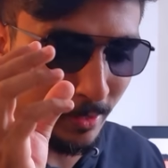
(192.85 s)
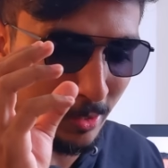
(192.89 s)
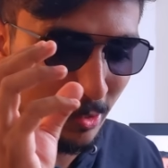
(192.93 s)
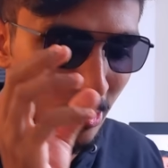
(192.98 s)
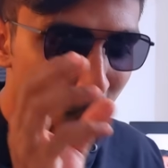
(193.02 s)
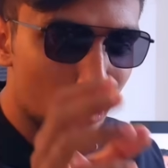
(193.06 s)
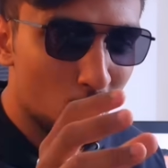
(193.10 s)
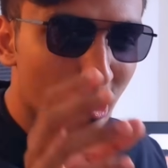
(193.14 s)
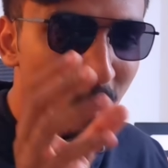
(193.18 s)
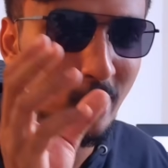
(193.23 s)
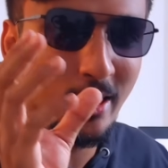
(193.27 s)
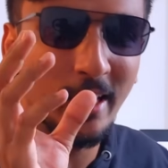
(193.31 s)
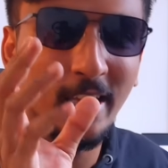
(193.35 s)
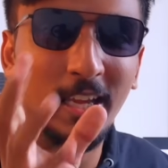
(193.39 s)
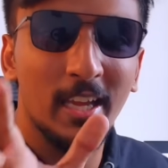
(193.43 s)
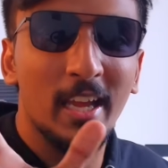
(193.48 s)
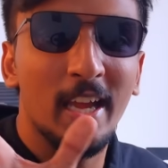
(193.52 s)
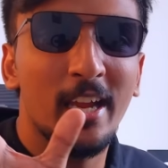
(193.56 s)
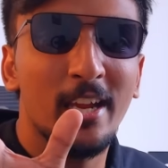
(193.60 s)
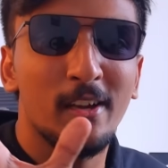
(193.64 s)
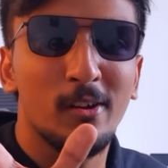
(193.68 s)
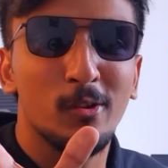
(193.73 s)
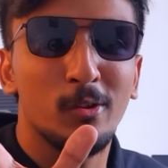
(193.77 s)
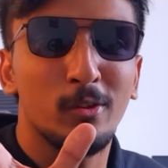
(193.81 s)
With all the
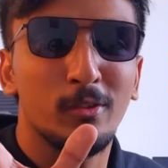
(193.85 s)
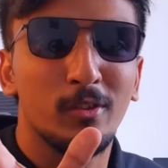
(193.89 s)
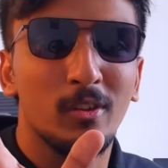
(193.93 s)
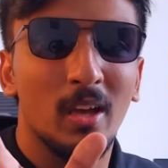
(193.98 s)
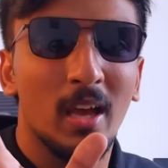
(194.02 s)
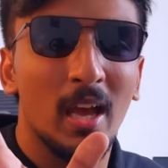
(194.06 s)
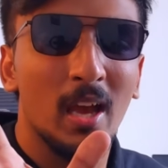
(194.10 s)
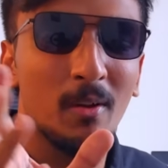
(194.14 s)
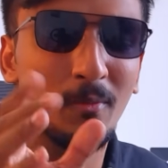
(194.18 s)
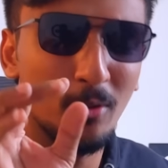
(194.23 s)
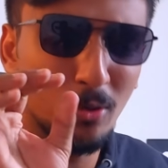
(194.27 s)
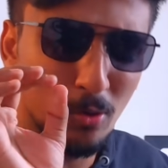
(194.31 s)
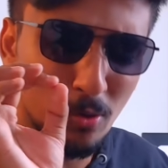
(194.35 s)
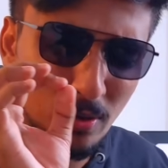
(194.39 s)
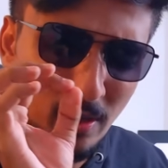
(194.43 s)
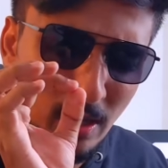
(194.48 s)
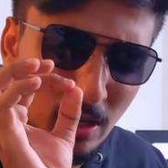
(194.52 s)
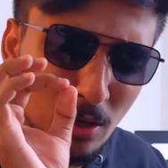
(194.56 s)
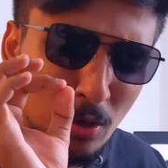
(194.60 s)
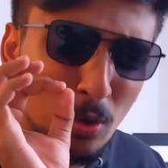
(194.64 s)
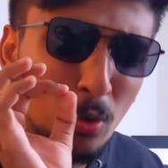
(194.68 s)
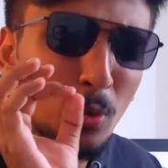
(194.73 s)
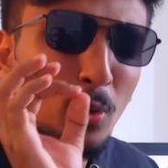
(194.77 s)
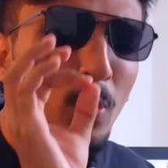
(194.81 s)
AI tools you have now, you
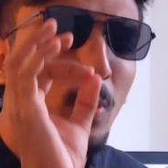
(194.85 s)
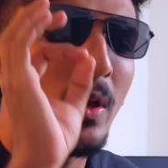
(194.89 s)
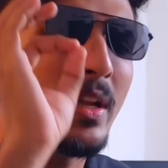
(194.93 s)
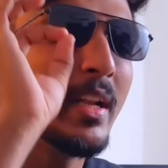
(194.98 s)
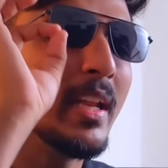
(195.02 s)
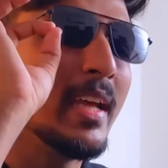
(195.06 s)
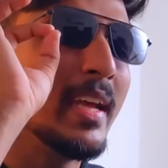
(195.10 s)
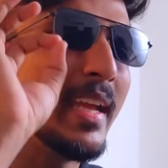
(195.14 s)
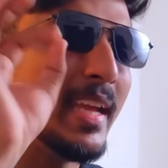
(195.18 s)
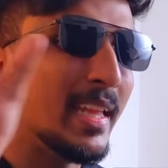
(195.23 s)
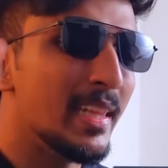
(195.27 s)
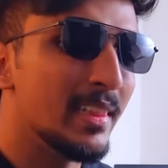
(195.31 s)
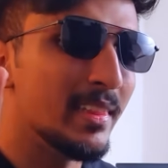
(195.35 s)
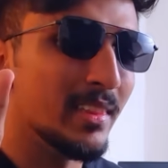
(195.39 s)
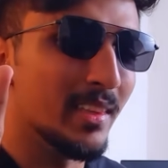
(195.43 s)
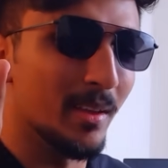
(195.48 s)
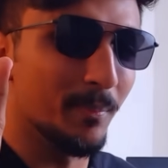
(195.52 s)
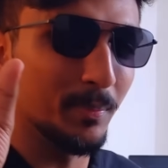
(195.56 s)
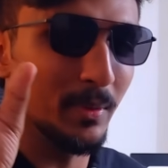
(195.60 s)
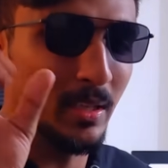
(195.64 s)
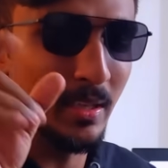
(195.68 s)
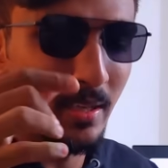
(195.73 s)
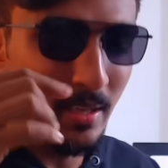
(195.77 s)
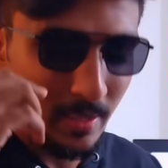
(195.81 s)
can do it in
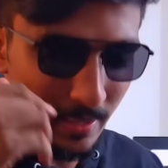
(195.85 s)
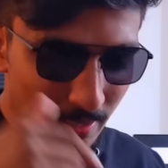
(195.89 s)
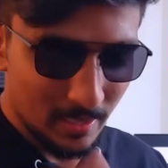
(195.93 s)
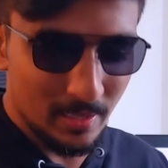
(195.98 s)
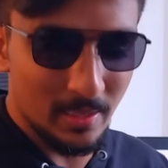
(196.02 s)
depth.